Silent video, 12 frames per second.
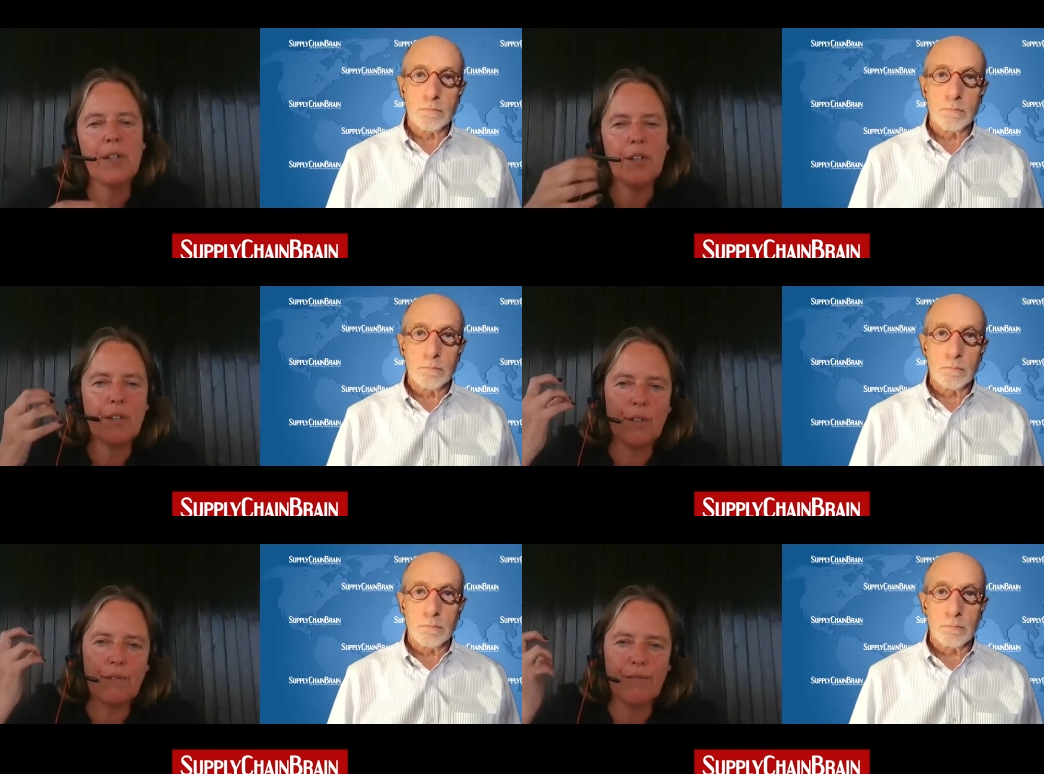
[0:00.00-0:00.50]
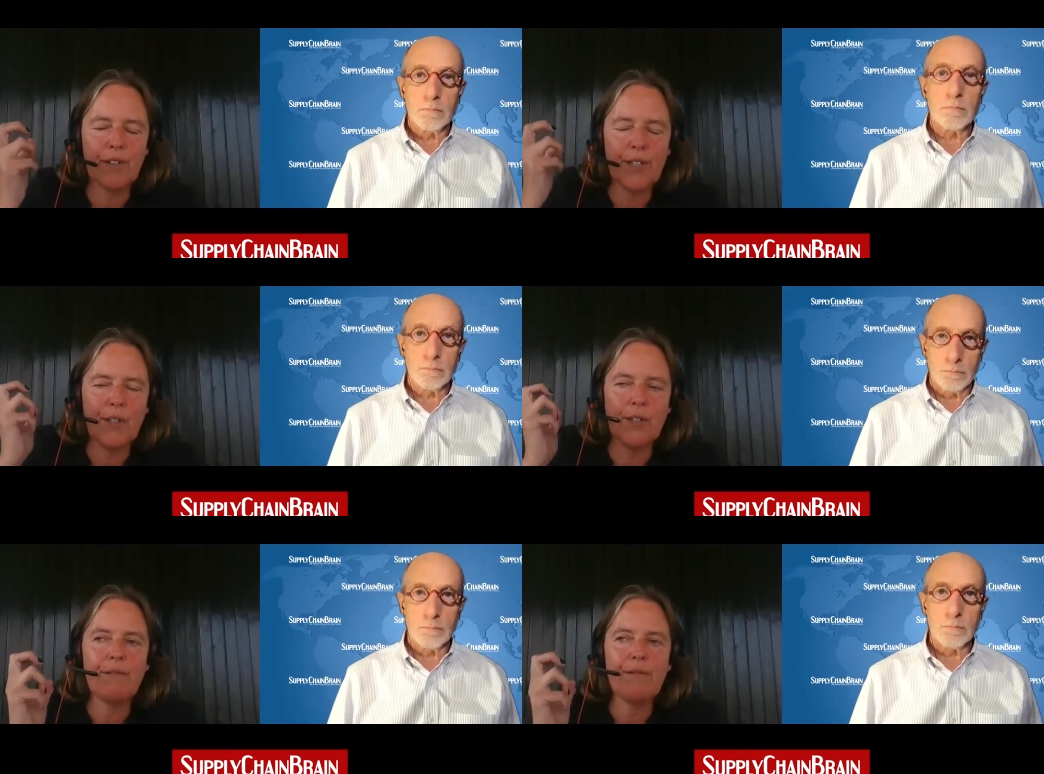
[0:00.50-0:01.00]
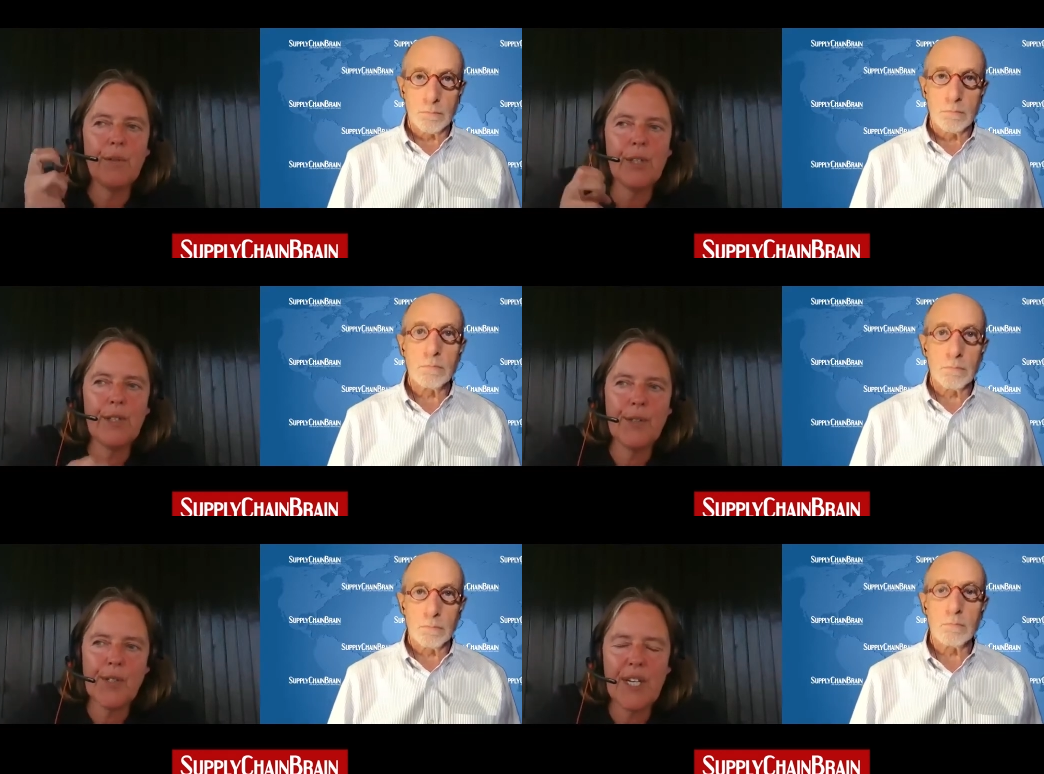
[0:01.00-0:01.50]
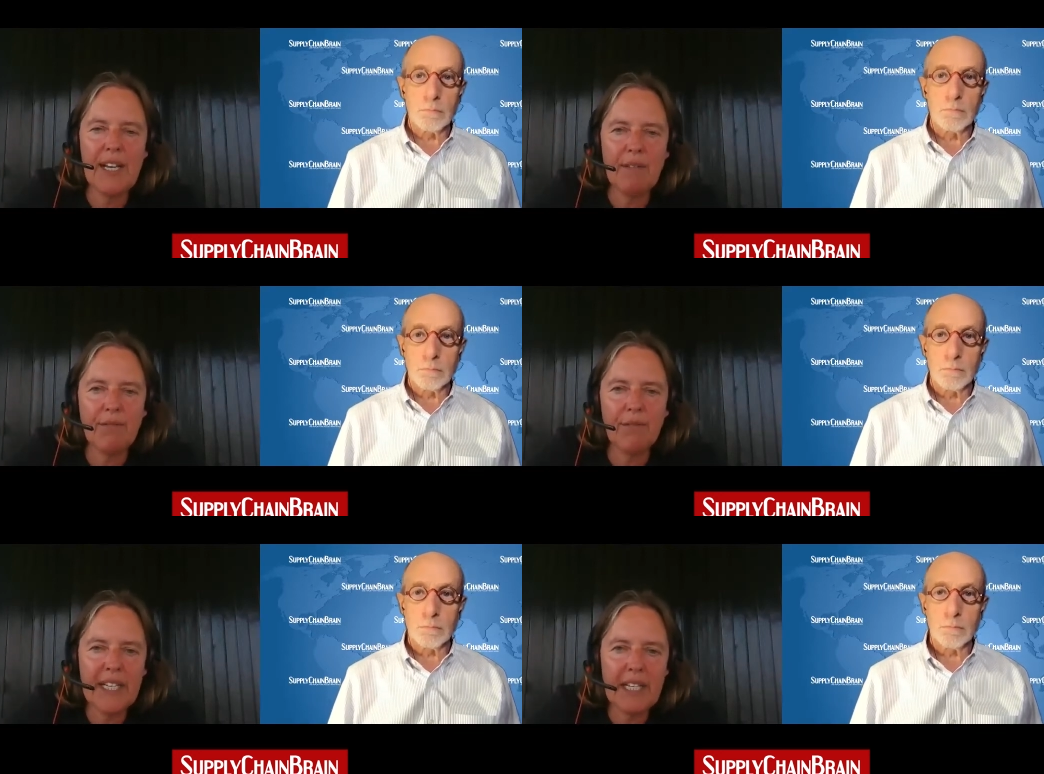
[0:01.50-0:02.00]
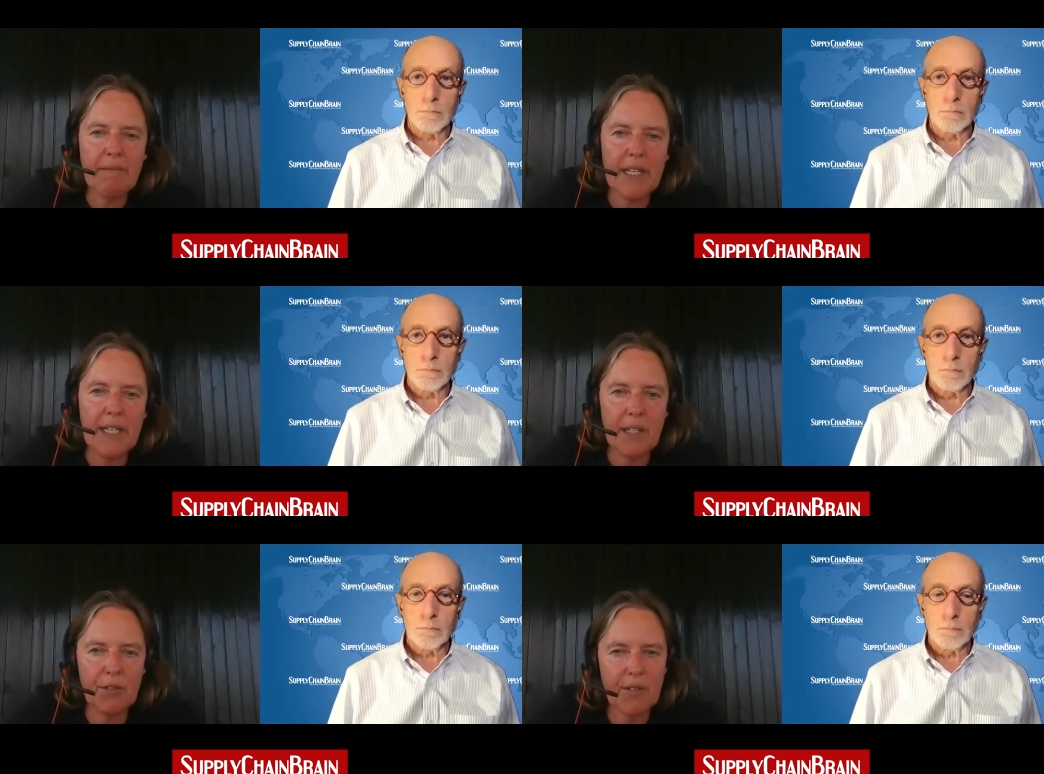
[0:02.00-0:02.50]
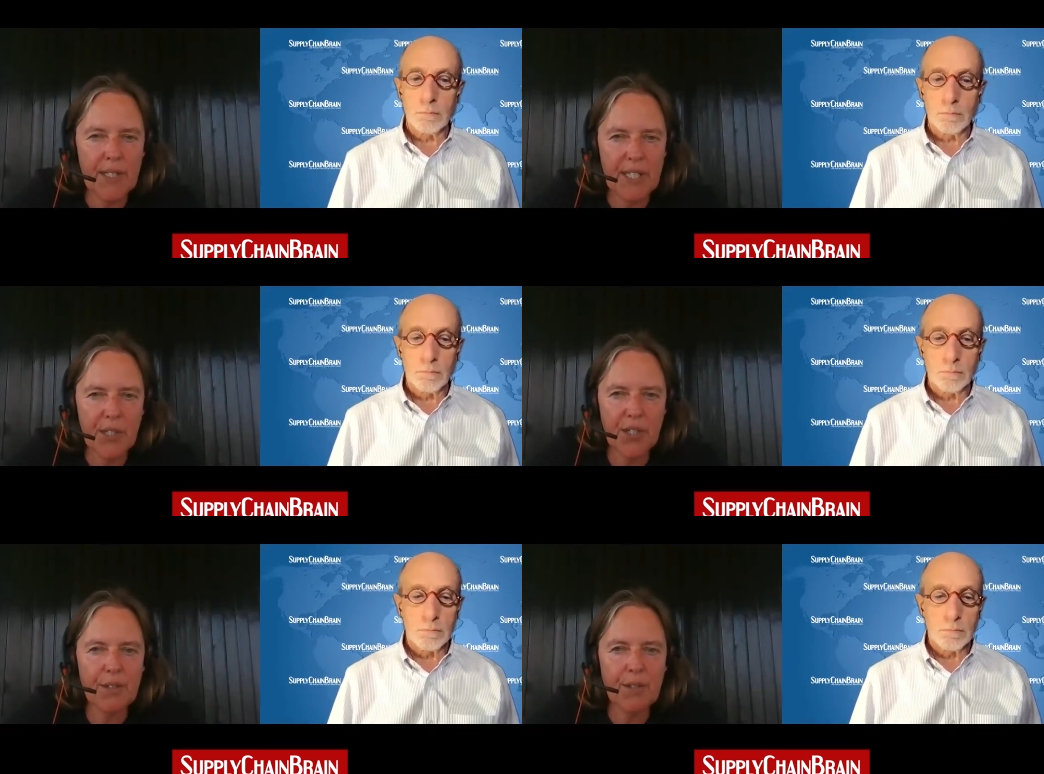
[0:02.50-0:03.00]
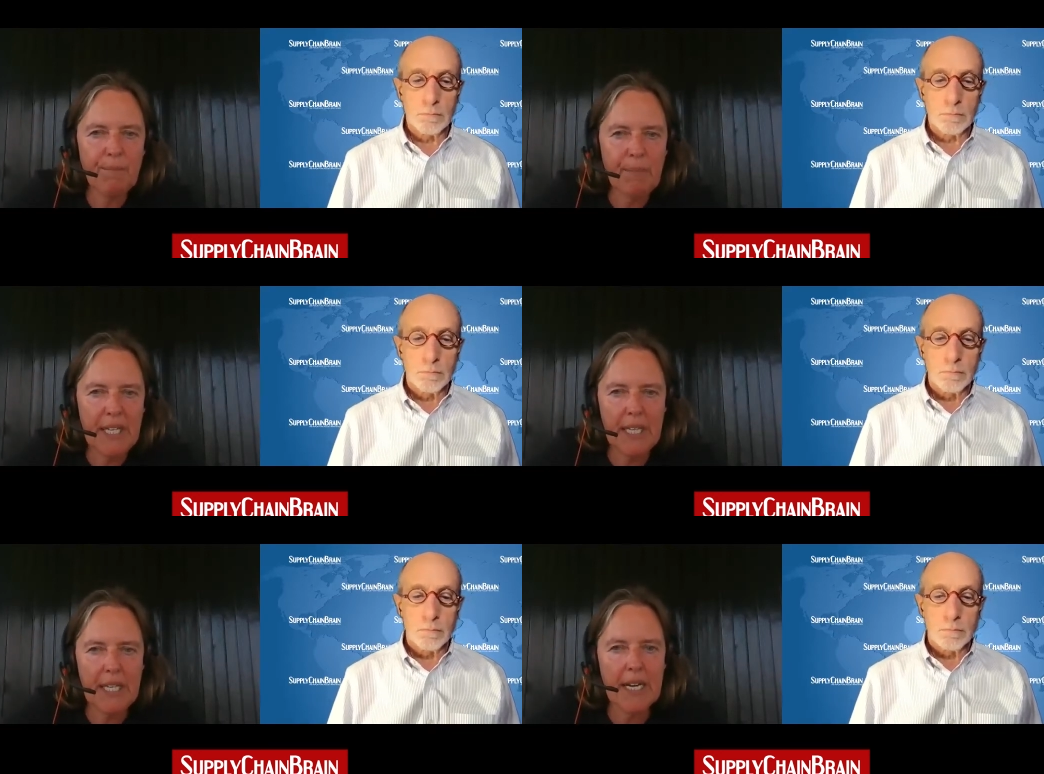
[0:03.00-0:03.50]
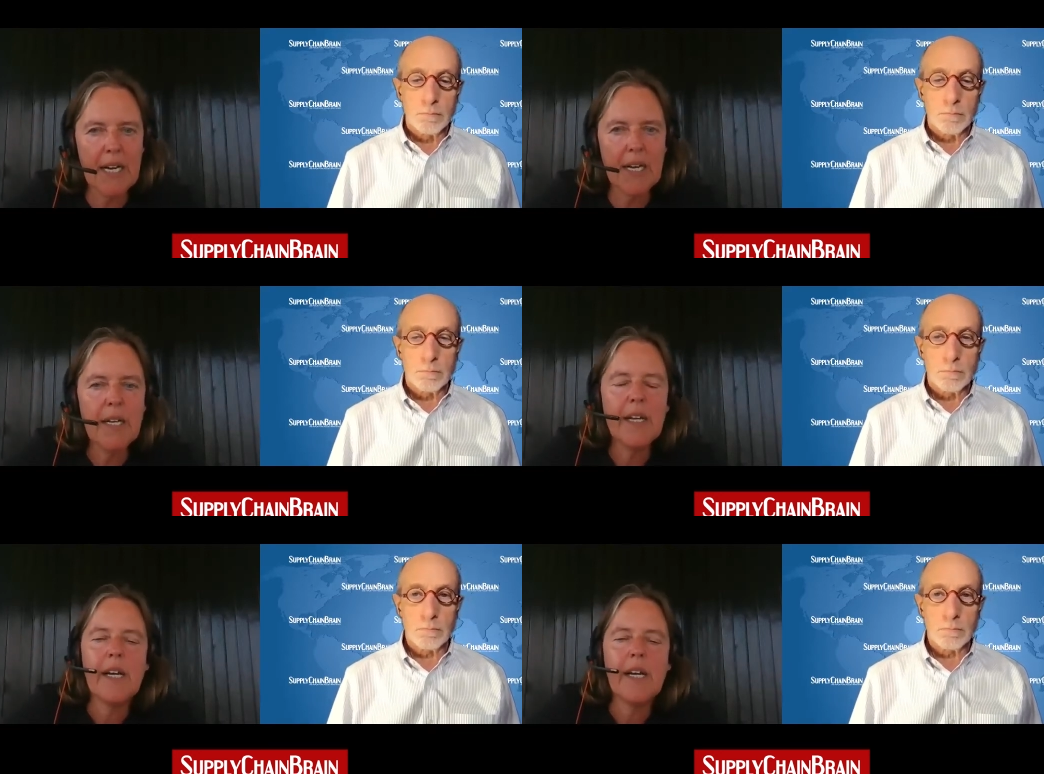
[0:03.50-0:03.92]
Speaker 1: the coverage of modern slavery within traditional media.